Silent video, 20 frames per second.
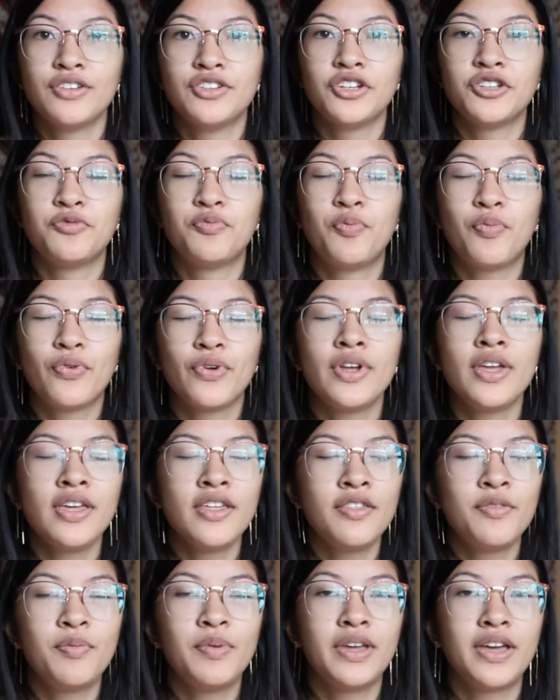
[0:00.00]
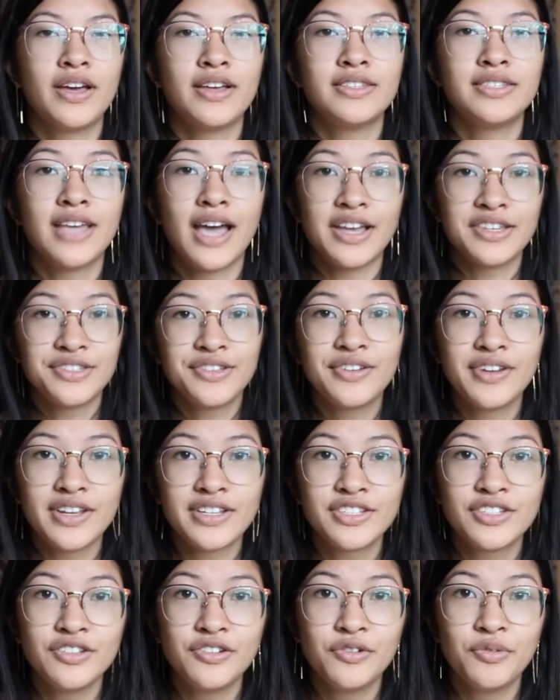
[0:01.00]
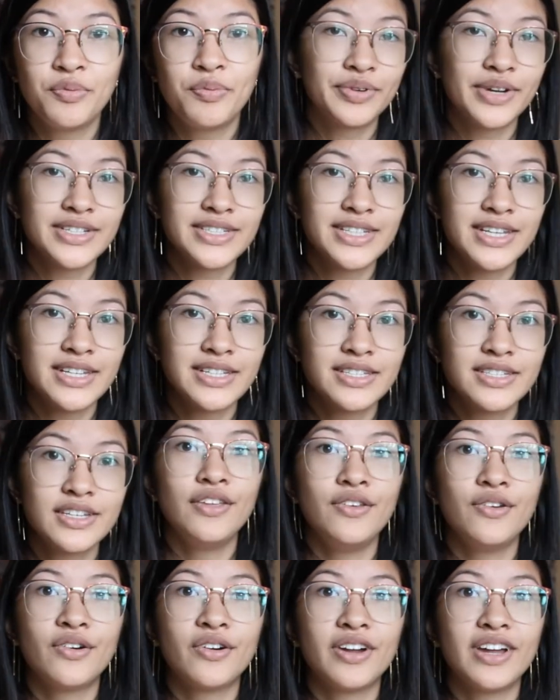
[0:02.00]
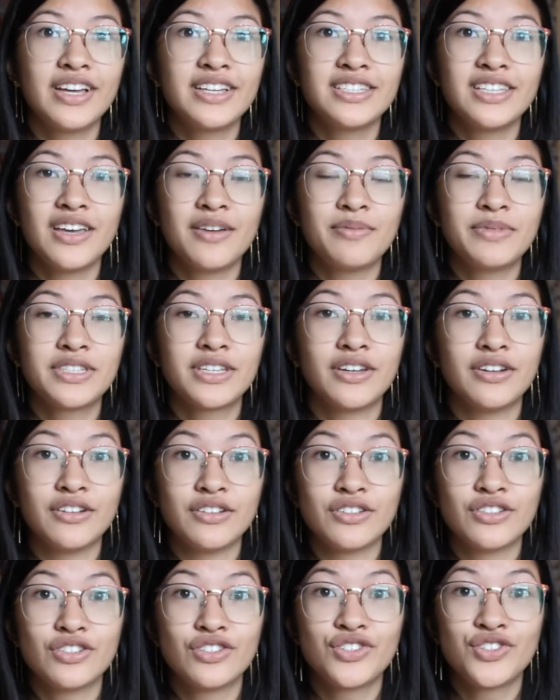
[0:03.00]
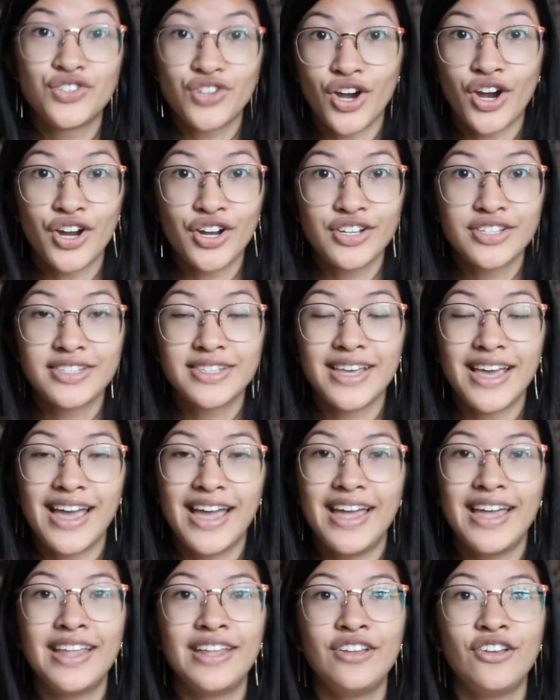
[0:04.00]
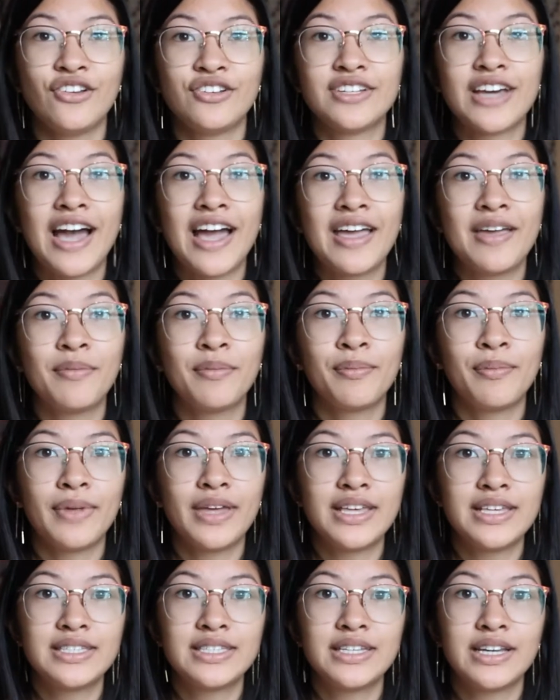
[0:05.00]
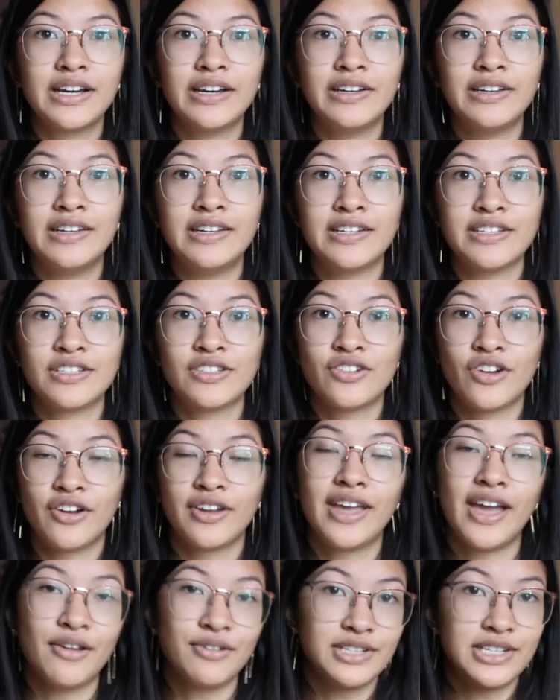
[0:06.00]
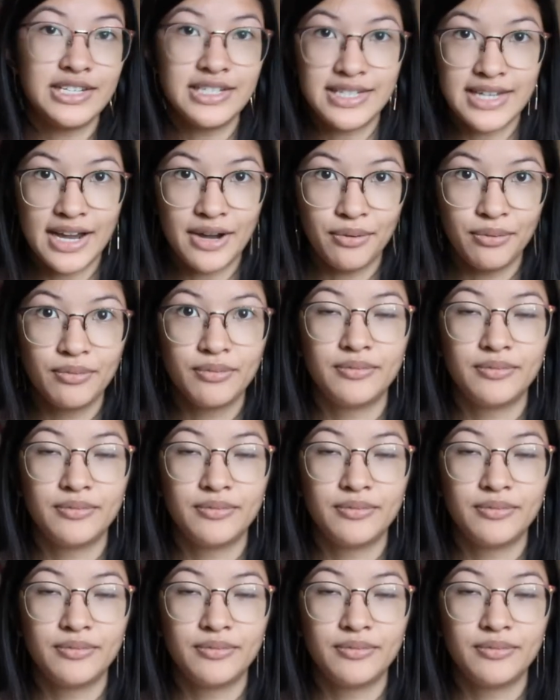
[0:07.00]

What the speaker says: just breathe, because as soon as you press it, your exam is going to start and your time is going to start counting down.